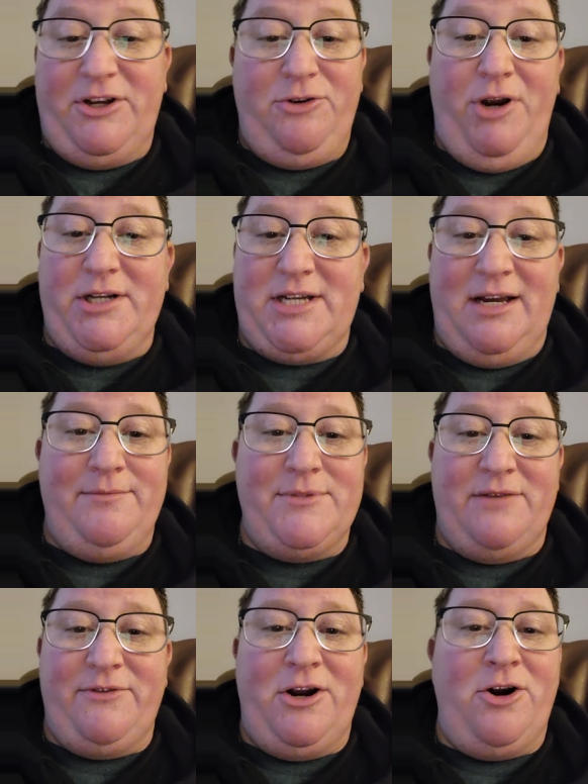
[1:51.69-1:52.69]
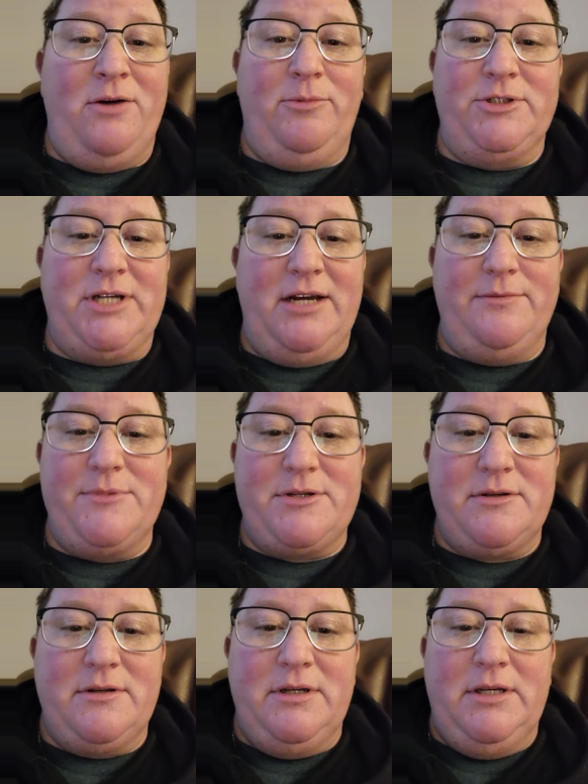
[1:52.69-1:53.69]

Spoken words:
had great times, I've had horrible times.